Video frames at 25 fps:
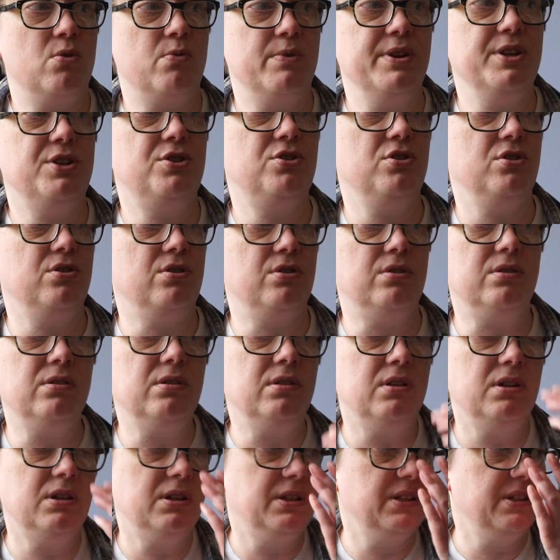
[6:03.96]

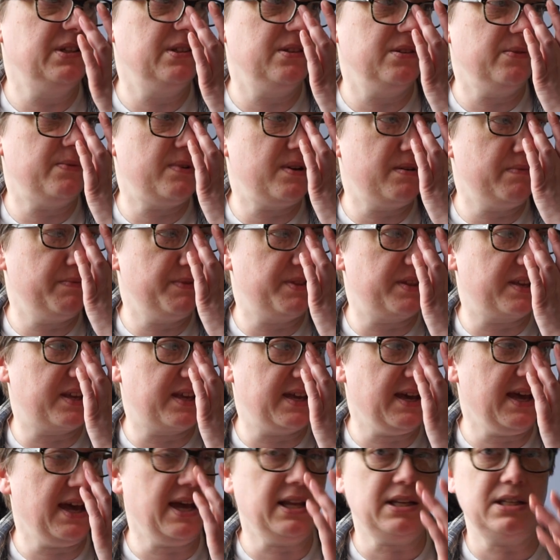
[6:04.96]
original, the one with the
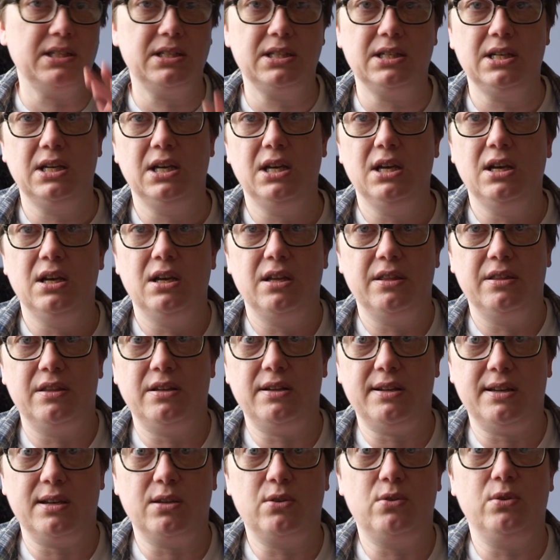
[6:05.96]
cat,
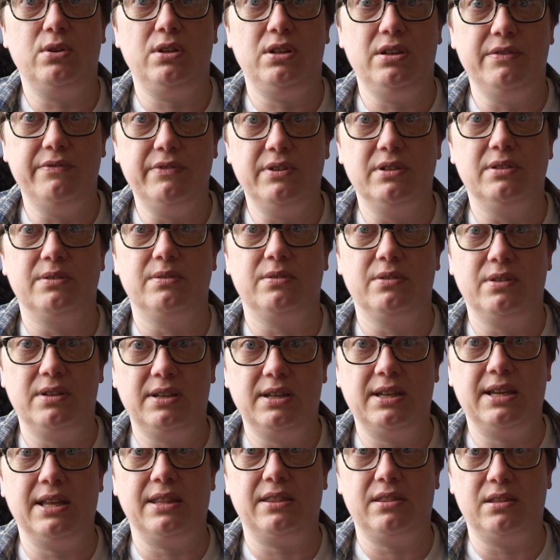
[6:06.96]
then I could even
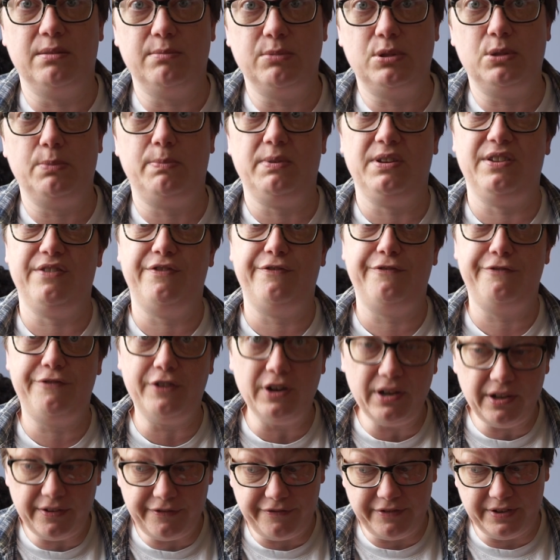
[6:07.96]
get them to be
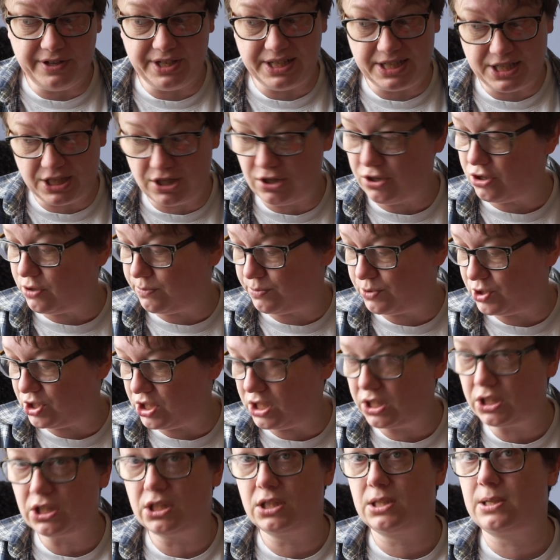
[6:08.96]
fully finished
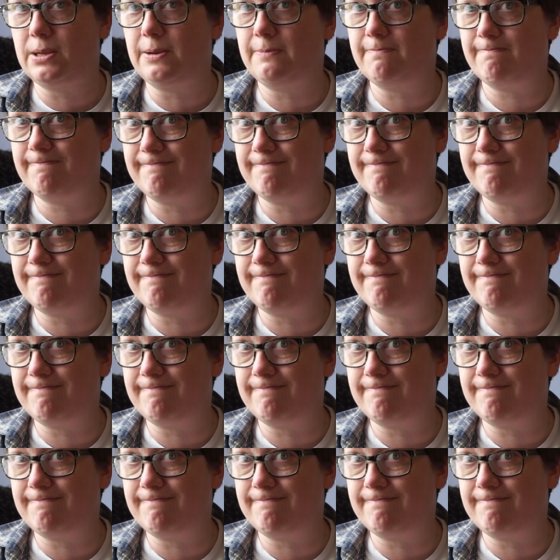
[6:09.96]
objects.